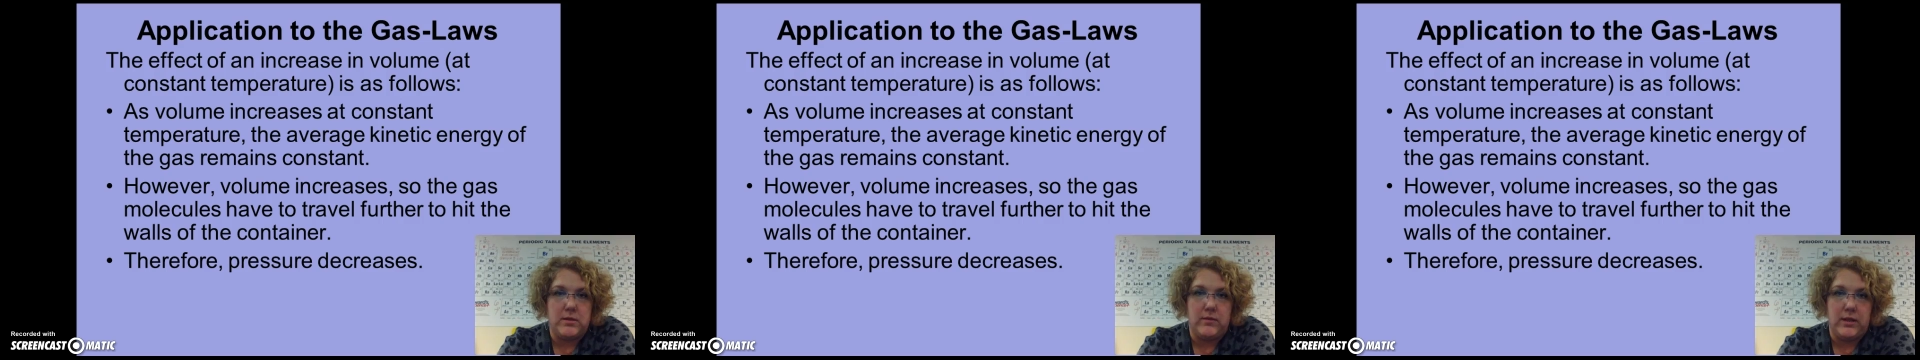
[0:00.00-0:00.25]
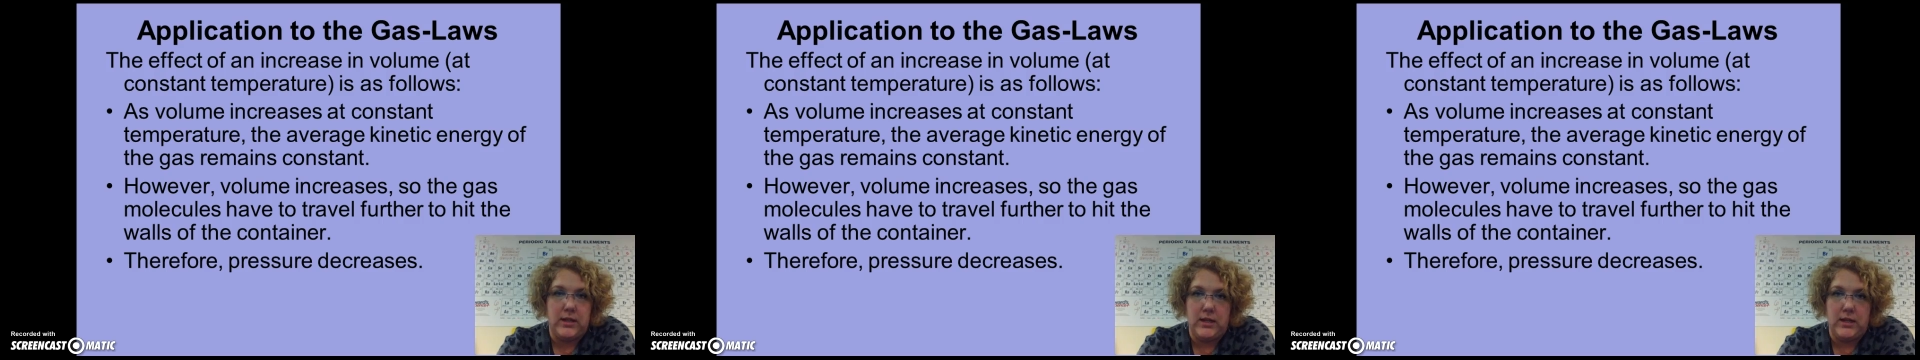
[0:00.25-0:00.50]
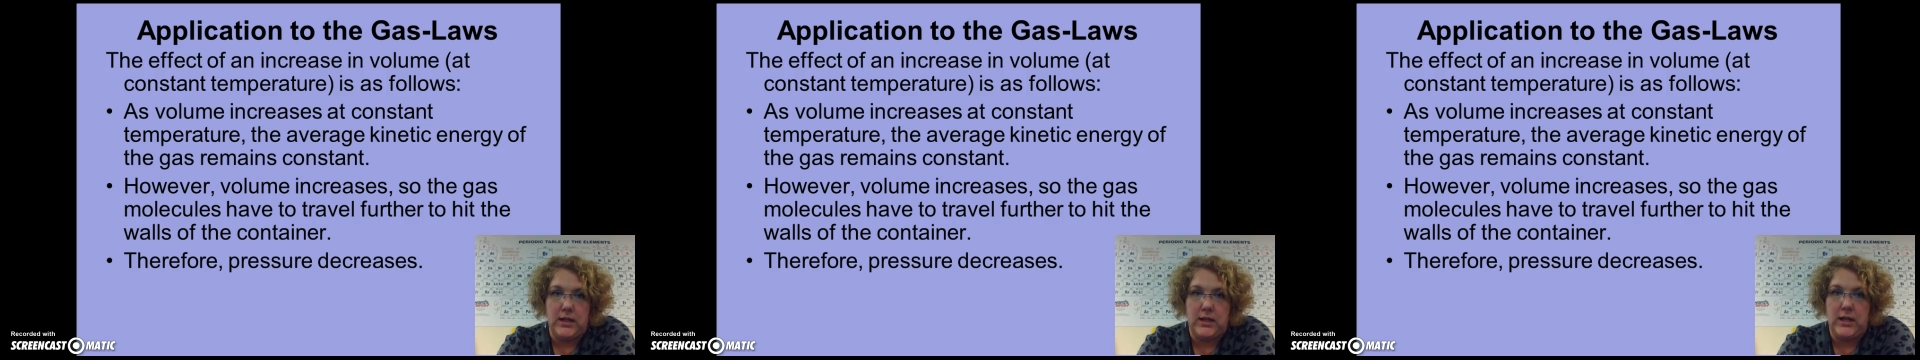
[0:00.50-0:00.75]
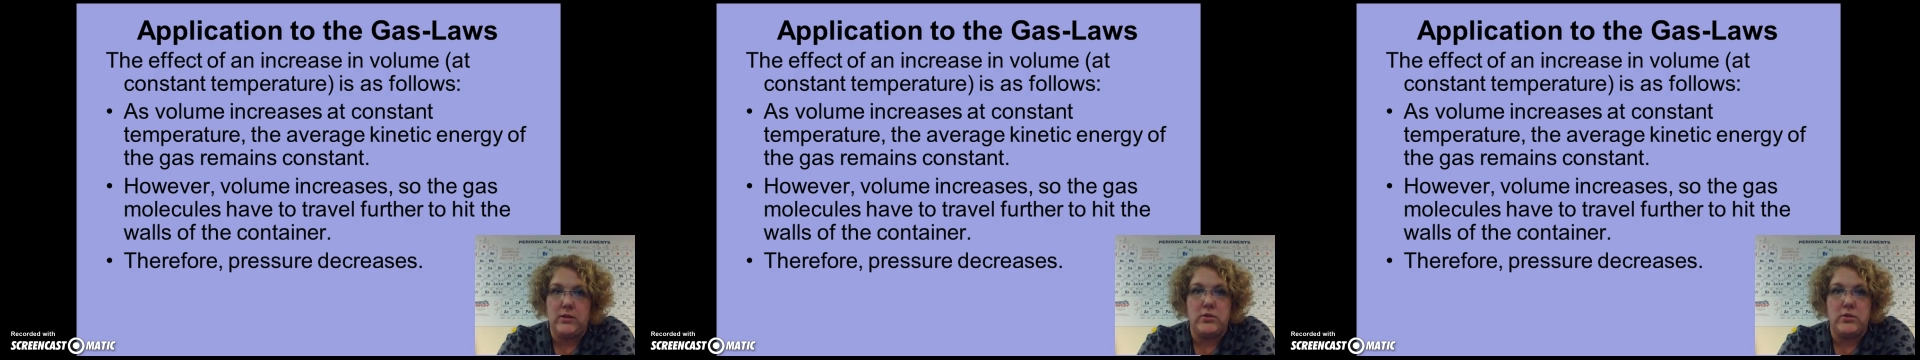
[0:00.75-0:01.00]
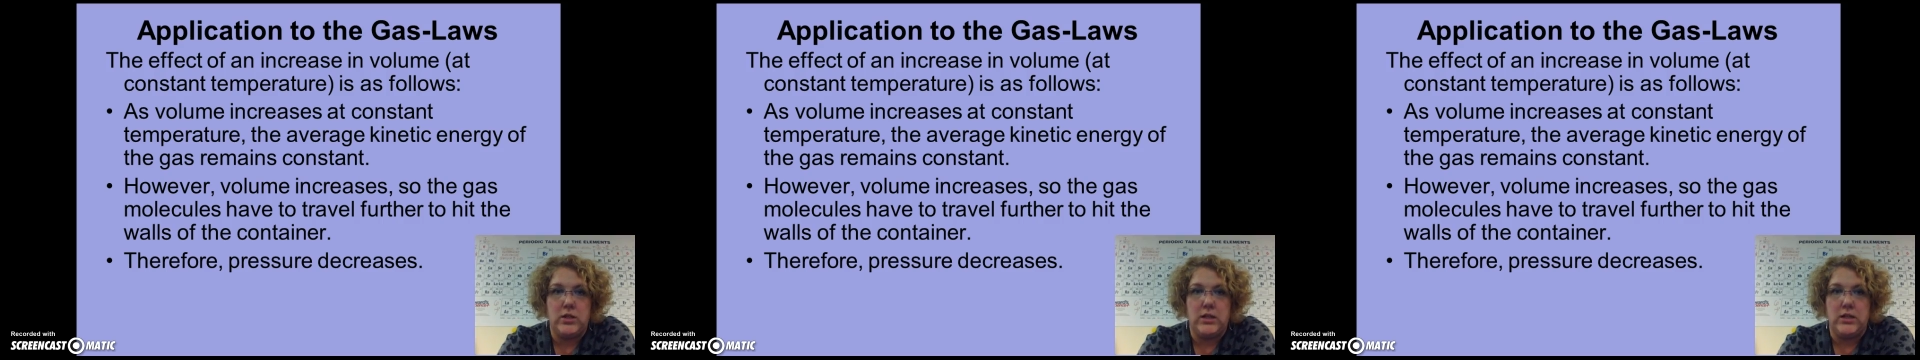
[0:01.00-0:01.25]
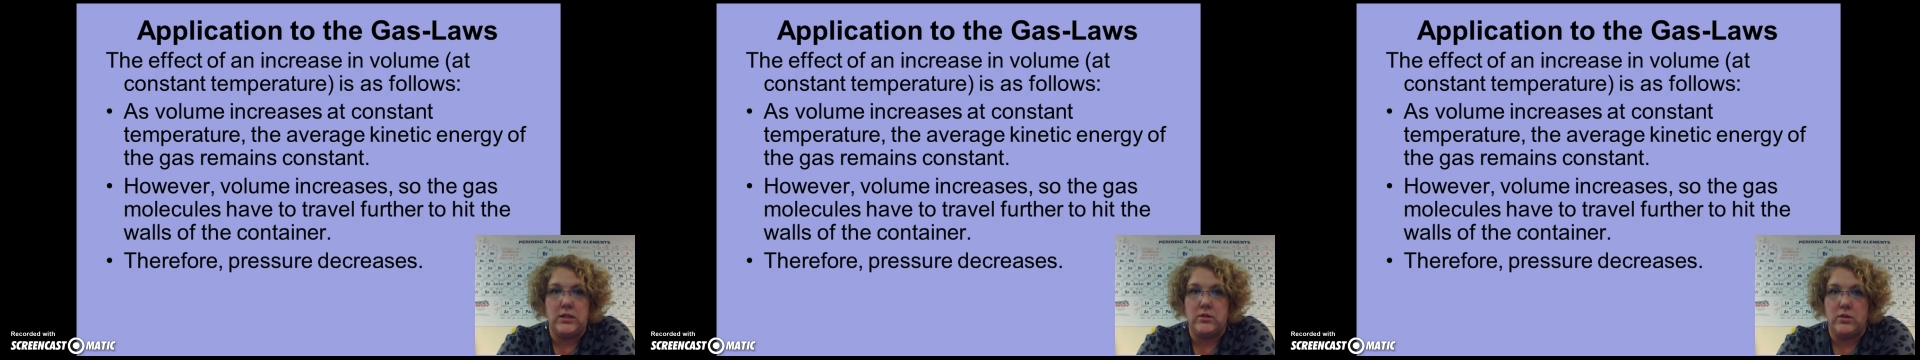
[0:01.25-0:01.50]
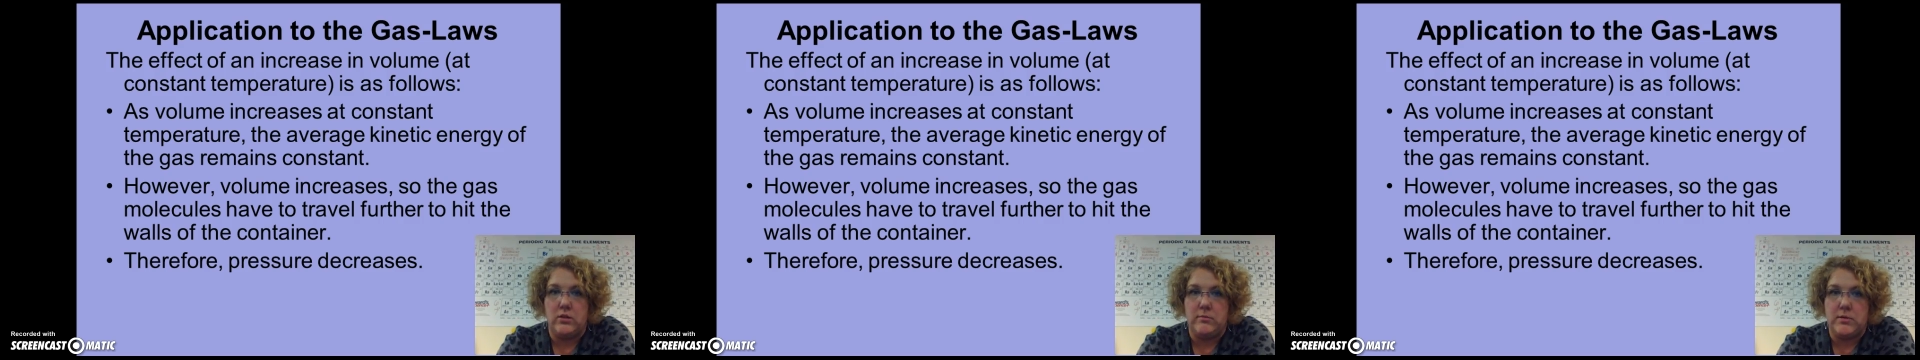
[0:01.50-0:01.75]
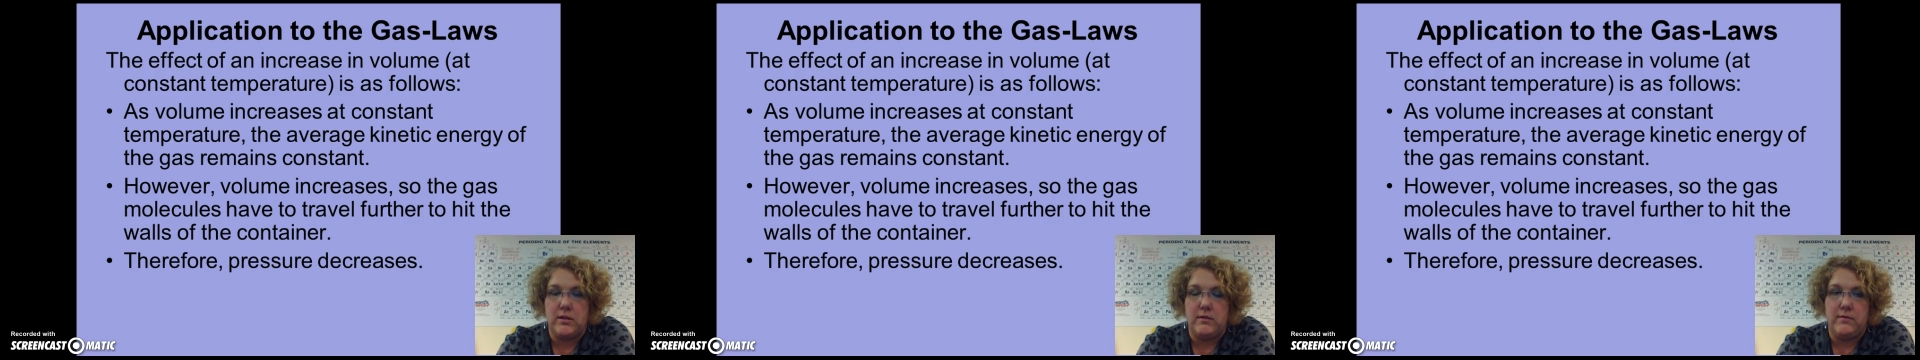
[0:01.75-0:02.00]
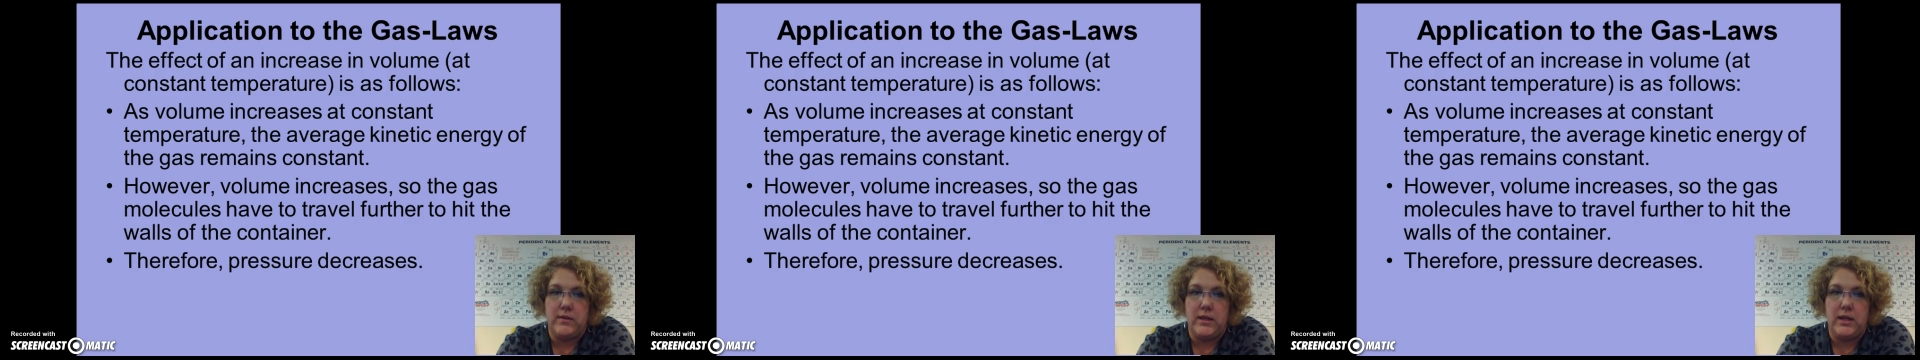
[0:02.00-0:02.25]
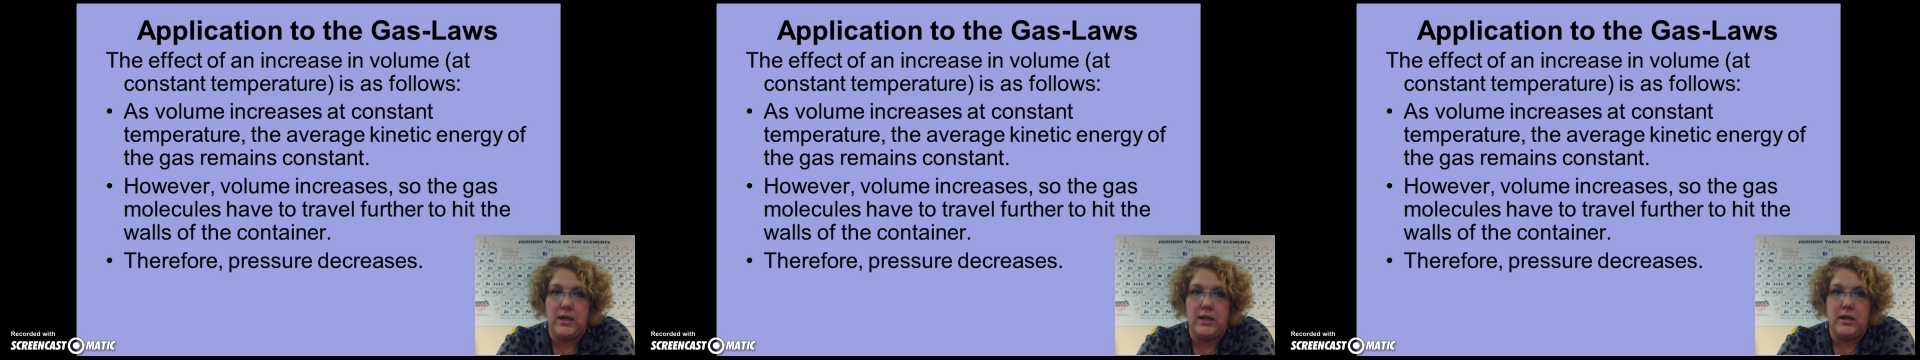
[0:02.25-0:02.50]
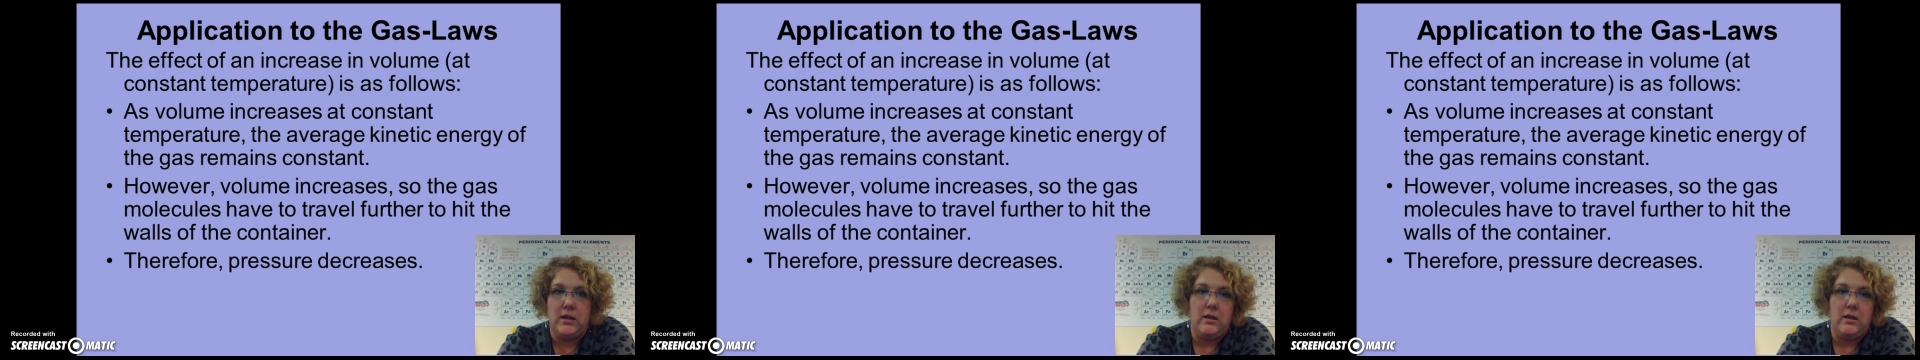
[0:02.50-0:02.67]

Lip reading: of the kinetic energy, in terms of the